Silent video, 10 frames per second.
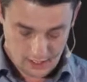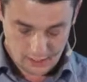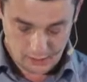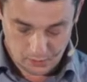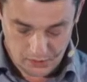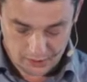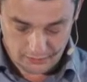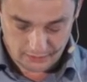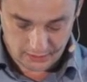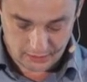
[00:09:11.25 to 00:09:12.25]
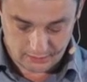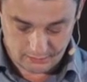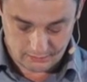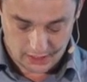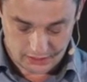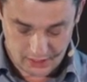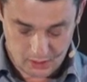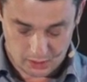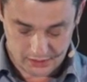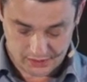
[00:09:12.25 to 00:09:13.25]
And the one that I find actually
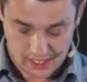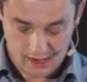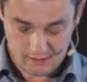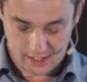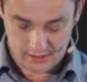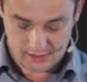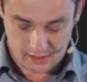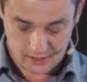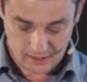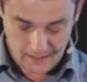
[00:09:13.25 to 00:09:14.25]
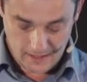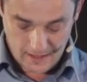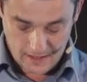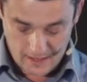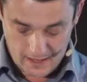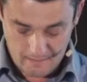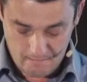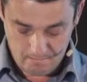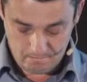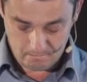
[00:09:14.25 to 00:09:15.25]
quite scary is that
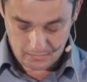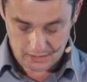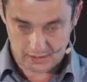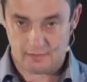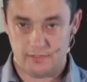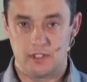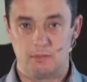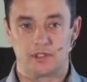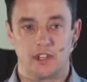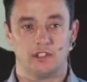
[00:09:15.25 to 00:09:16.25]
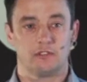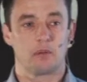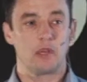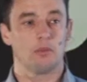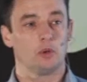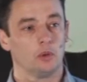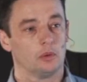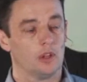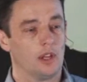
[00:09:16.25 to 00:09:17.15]
17% of people